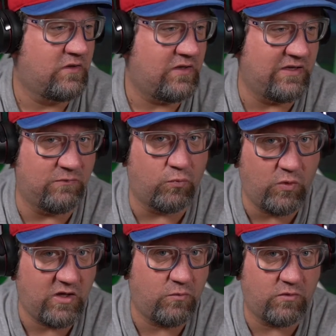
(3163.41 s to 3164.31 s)
It's
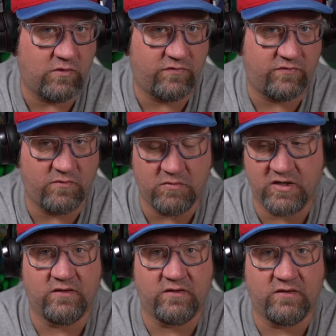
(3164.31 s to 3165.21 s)
well worth the
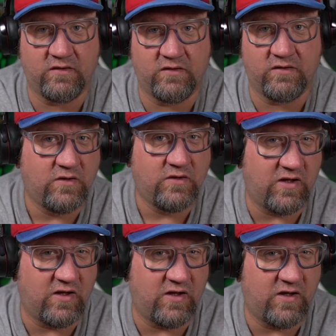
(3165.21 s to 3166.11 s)
money
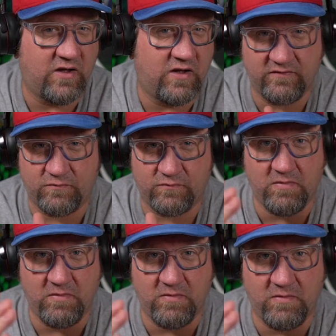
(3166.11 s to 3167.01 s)
because when you
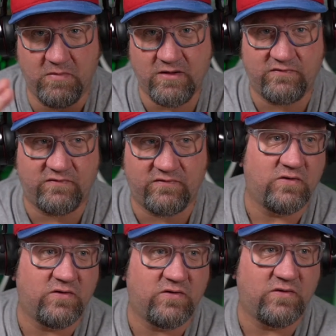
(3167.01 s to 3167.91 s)
make accounts,
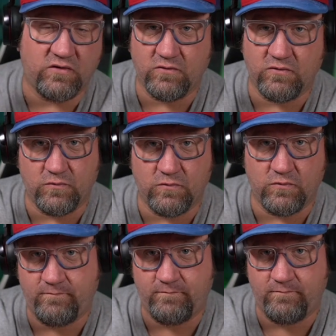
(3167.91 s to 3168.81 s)

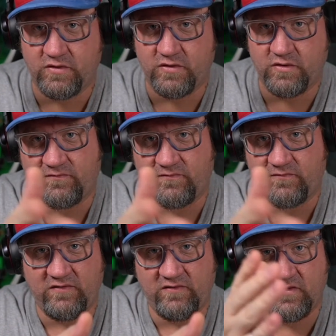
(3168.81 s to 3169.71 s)
you put in your
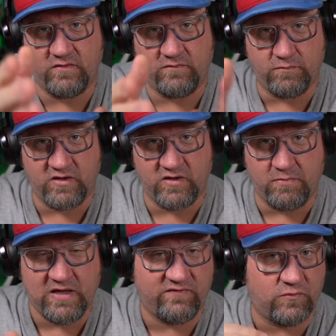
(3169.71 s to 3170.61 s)
information, you put in your
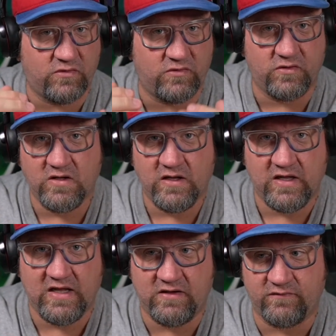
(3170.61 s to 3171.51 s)
password,
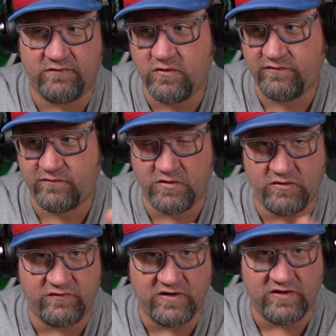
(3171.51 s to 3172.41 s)
And as long as when you
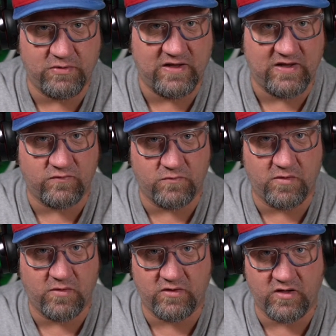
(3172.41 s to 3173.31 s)
change your password, you
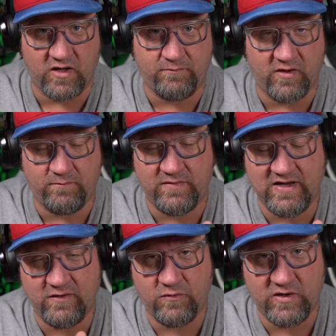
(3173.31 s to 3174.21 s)
remember to update
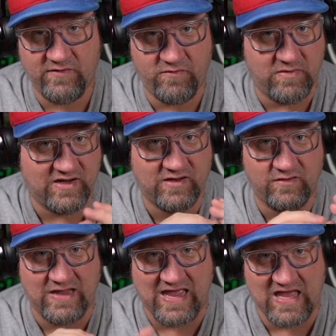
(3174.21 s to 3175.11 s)
it or whatever, make it
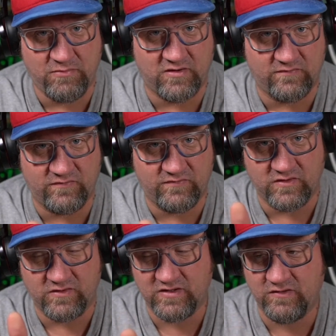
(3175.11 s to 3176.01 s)
a habit of your
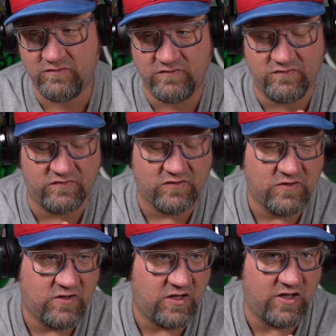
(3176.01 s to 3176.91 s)
internet usage,
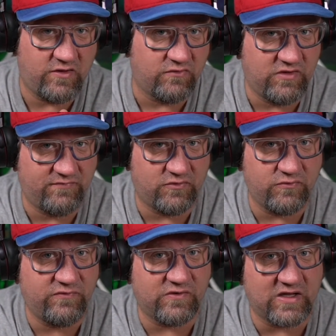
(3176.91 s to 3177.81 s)
you'll never
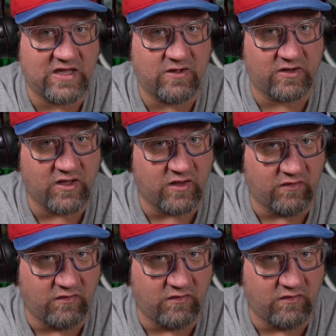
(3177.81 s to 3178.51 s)
lose an account again.